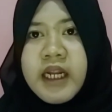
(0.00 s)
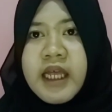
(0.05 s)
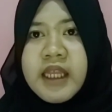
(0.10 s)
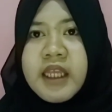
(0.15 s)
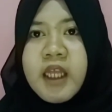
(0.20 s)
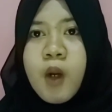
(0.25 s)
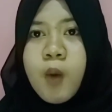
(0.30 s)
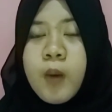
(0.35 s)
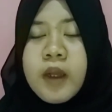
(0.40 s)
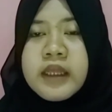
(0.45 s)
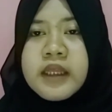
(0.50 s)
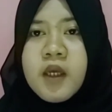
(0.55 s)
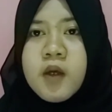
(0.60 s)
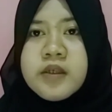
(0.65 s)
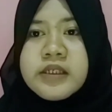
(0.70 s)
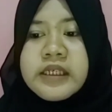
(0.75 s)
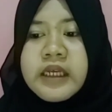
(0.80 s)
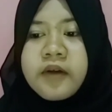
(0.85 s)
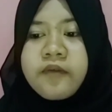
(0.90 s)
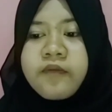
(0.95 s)
until
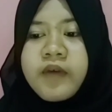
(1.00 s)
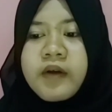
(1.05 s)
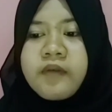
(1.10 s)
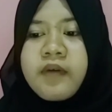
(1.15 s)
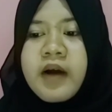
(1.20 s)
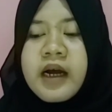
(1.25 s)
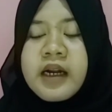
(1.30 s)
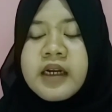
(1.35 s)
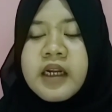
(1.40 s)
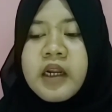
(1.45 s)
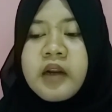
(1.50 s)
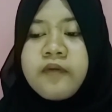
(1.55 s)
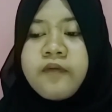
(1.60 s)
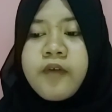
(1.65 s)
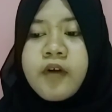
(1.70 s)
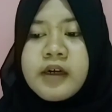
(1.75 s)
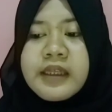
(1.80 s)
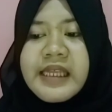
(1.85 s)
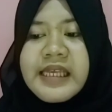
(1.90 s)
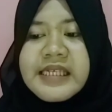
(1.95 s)

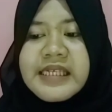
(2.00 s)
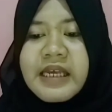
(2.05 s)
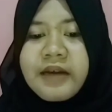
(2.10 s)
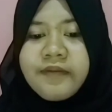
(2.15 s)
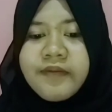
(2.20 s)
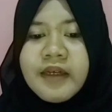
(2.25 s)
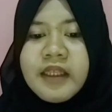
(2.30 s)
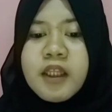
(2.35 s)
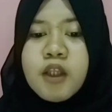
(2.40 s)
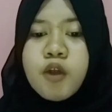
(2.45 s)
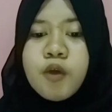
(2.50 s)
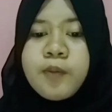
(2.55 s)
1547